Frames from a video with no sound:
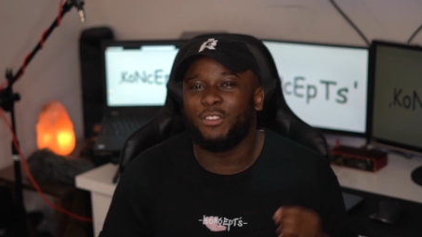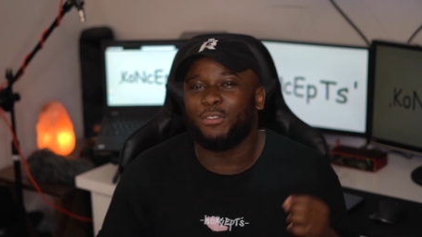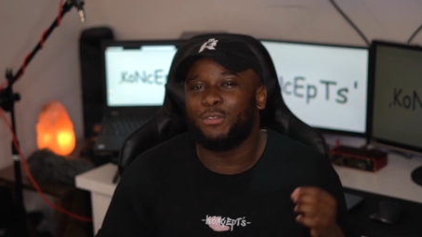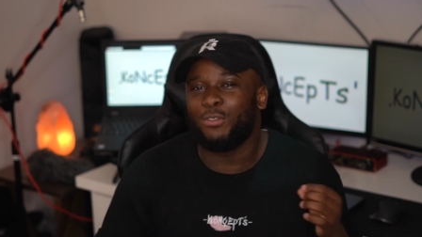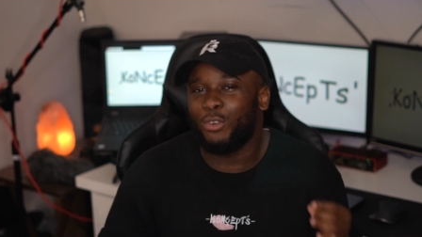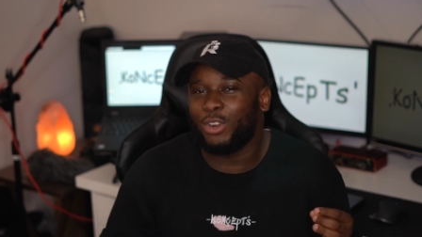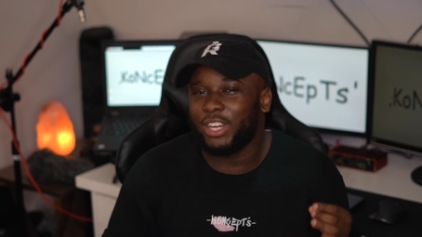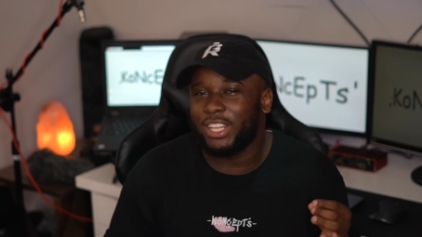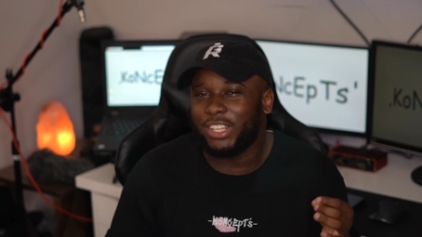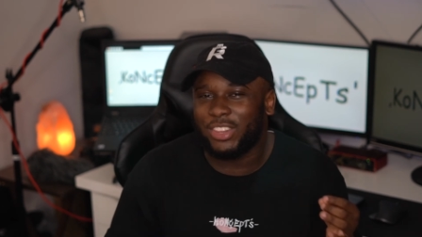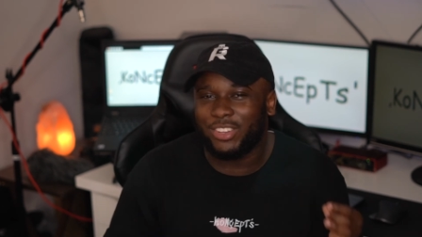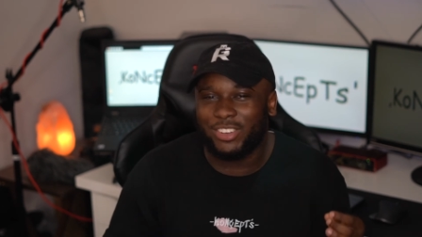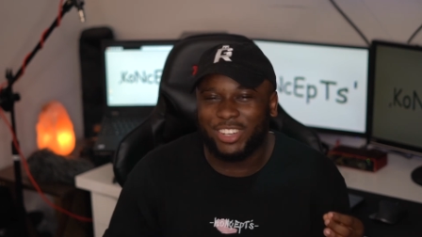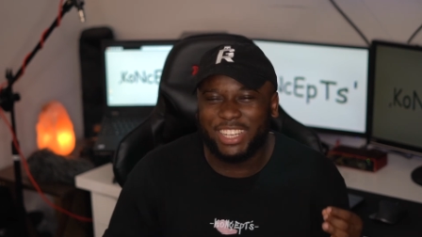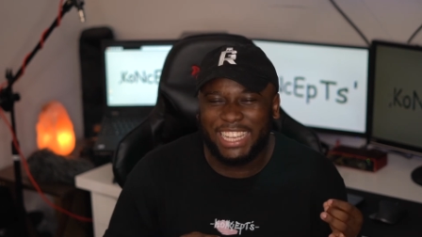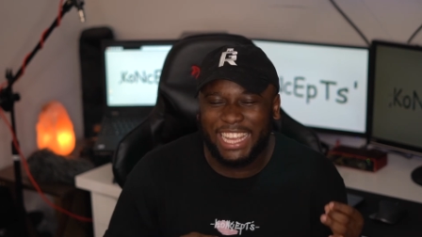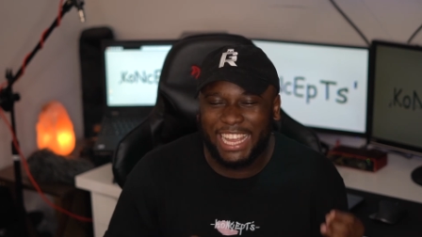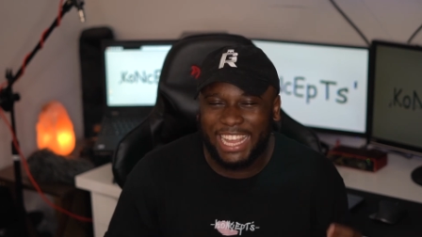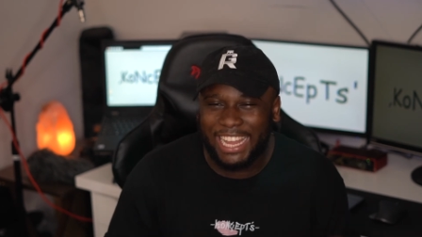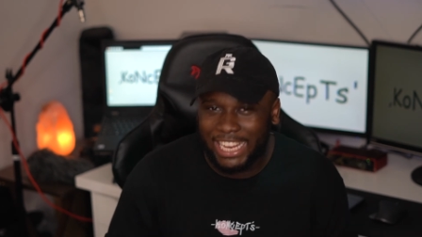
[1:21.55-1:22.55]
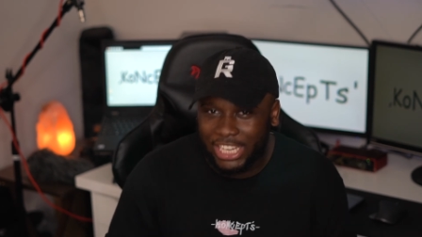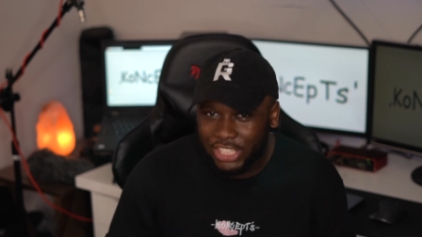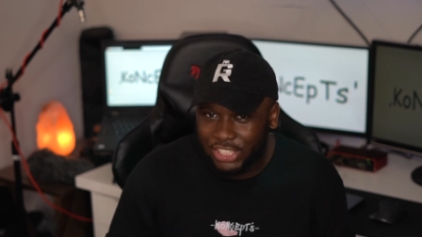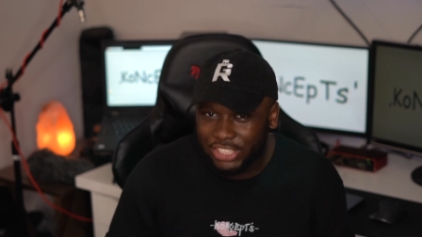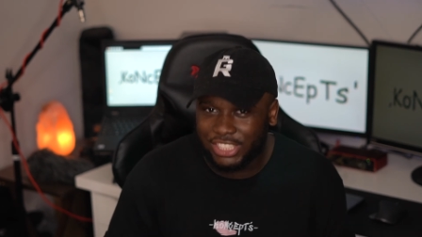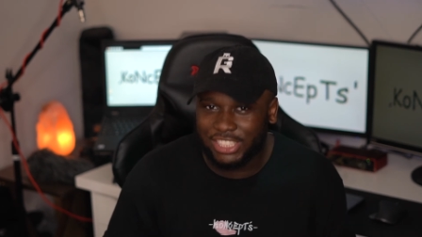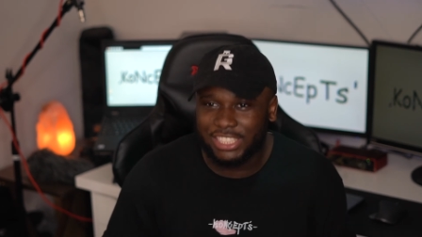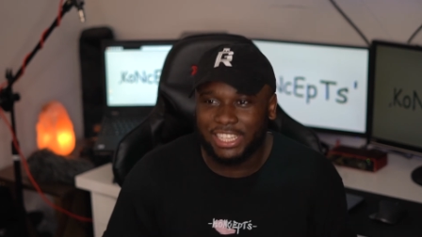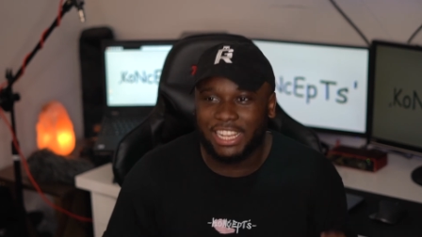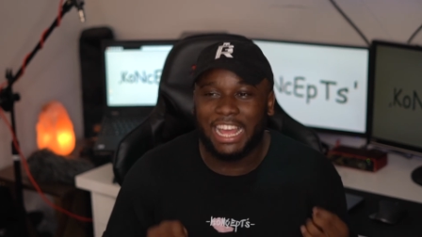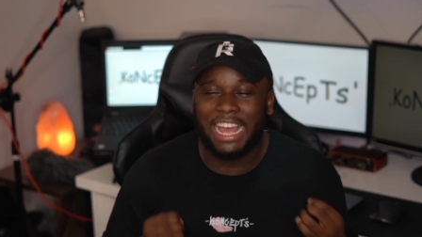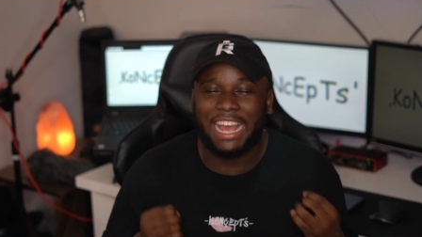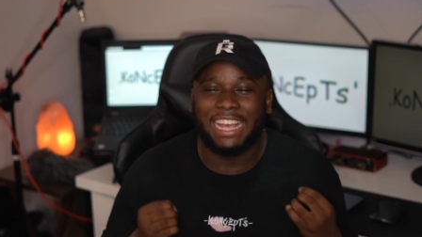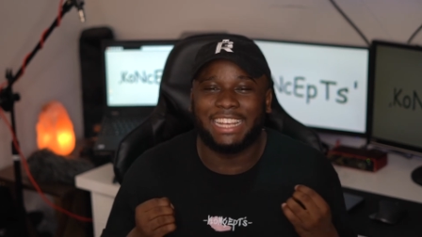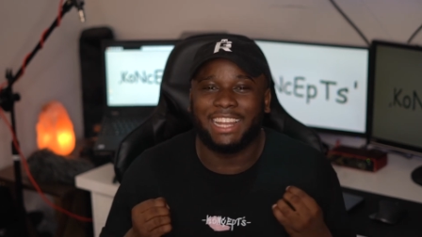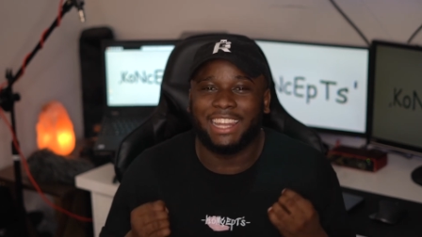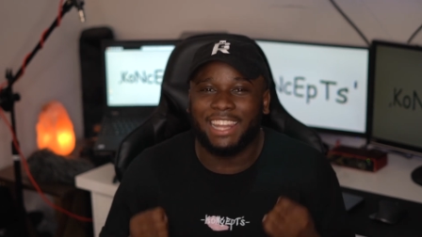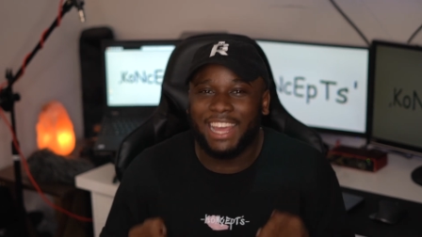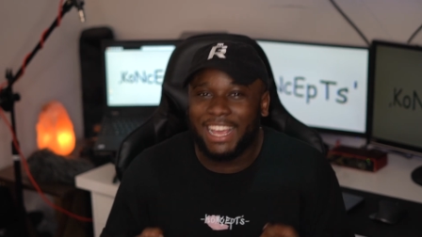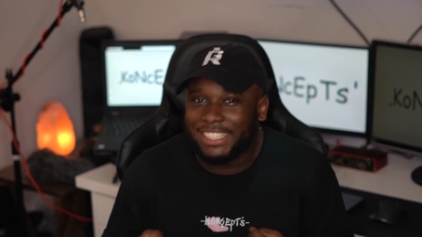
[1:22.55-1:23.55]
43-inch
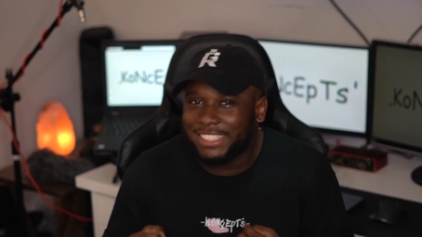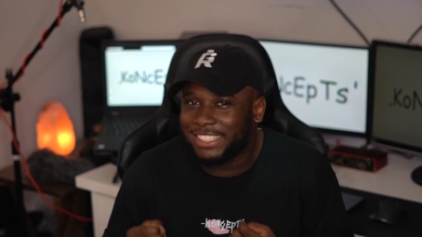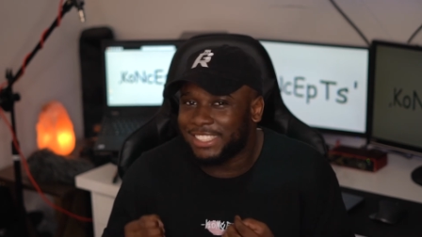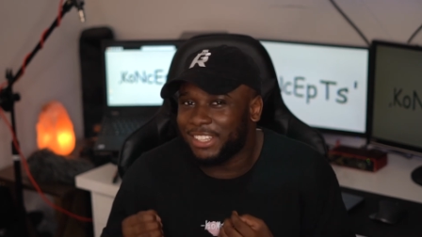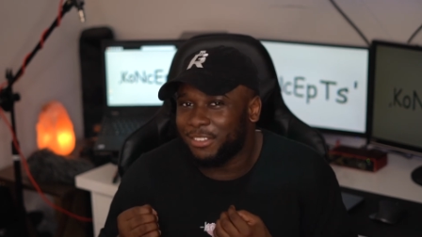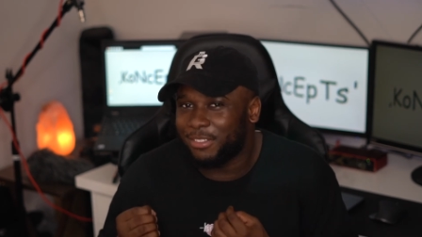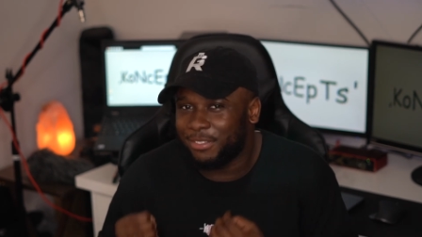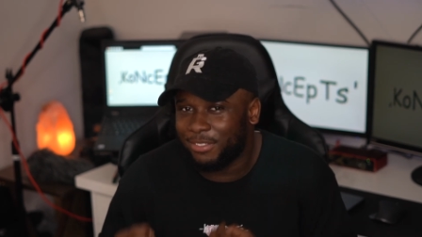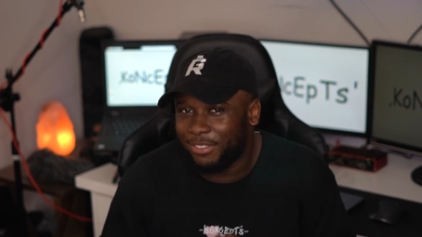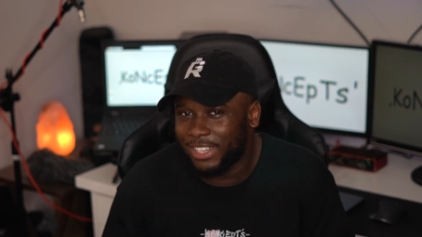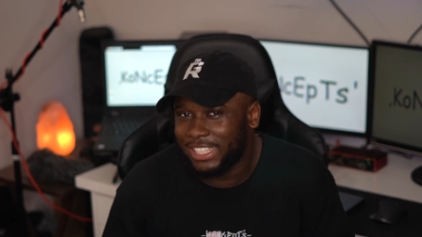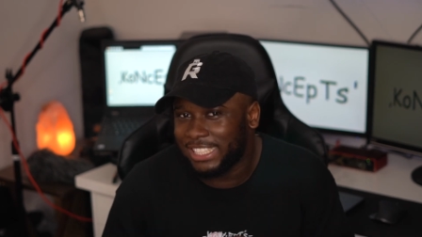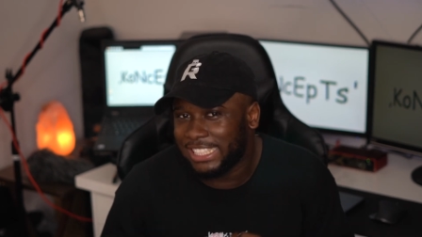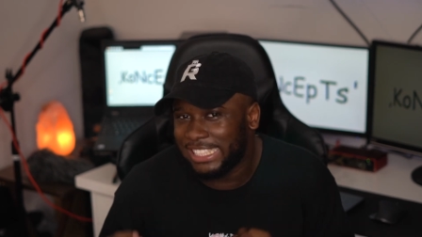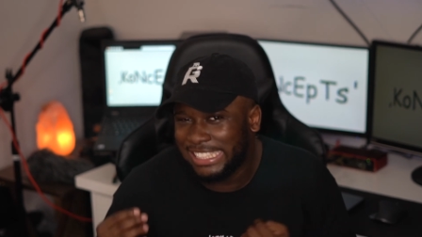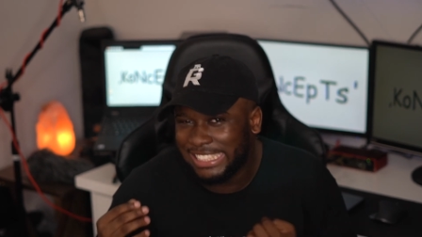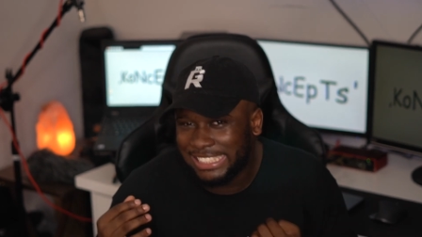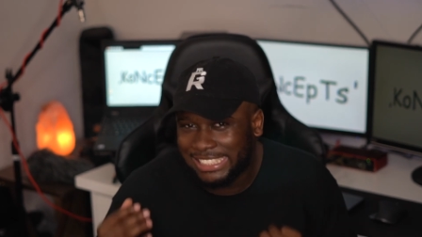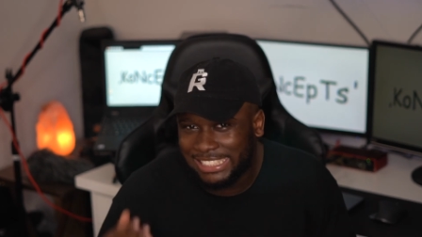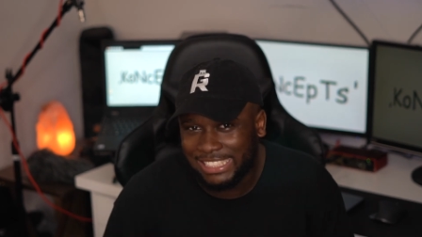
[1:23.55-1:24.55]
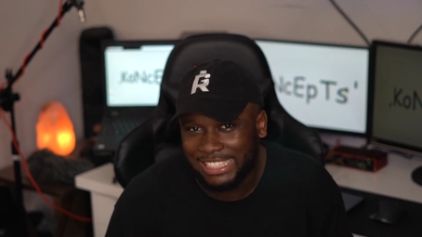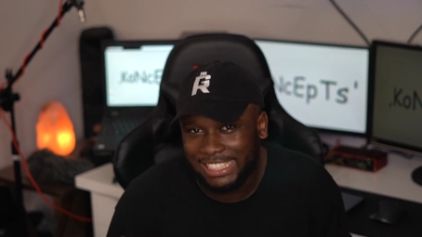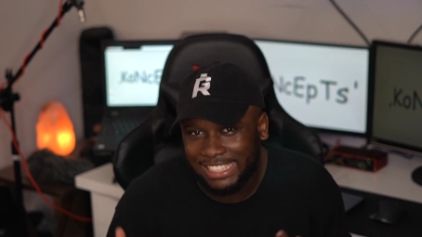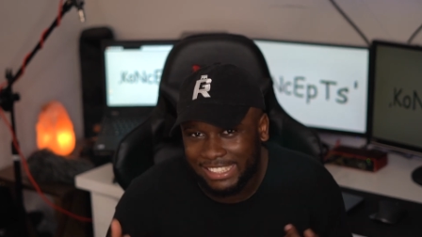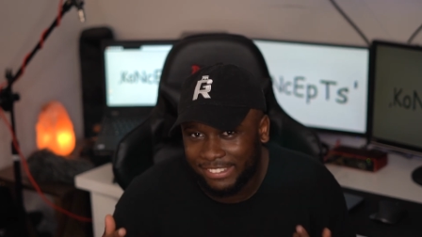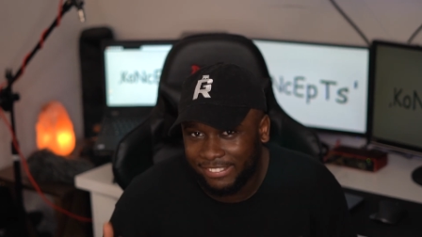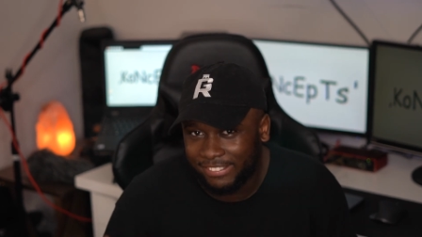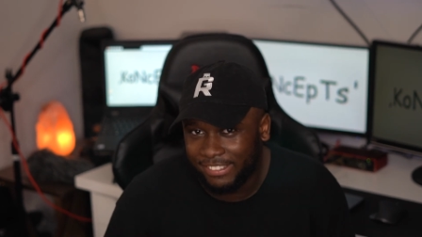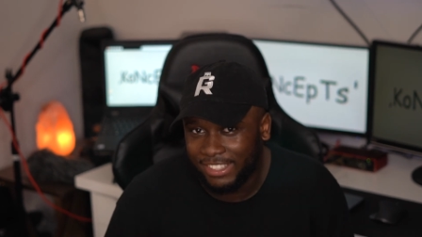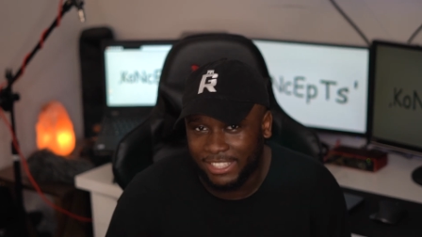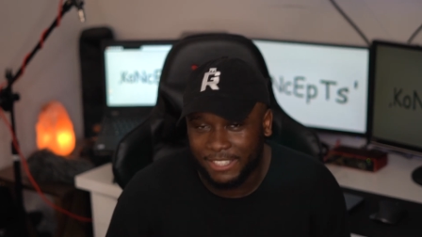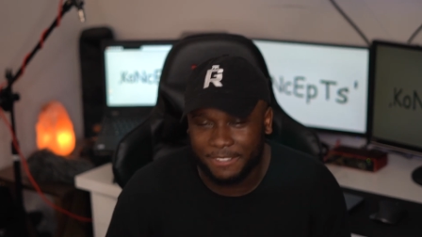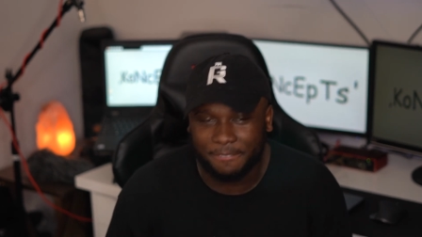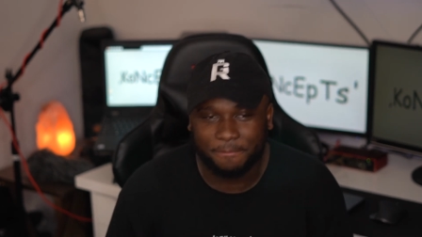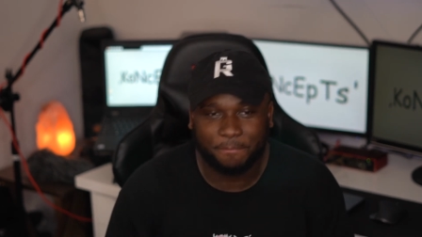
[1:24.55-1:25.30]
Alexa-friendly TV.